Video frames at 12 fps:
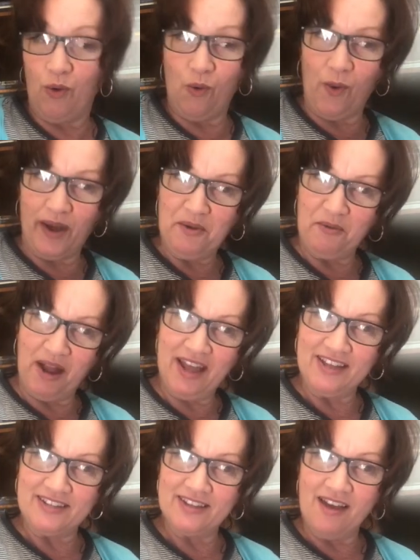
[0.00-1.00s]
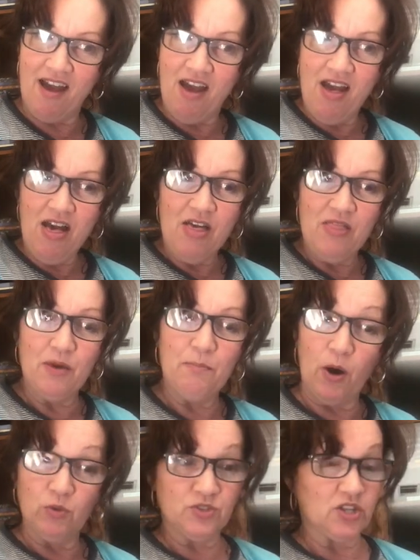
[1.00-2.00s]
quite right. The
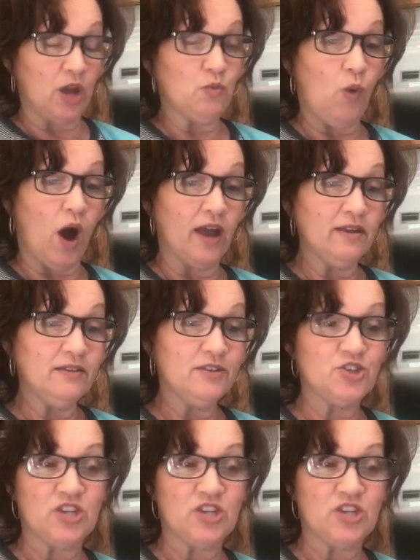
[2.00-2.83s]
bolts on one, the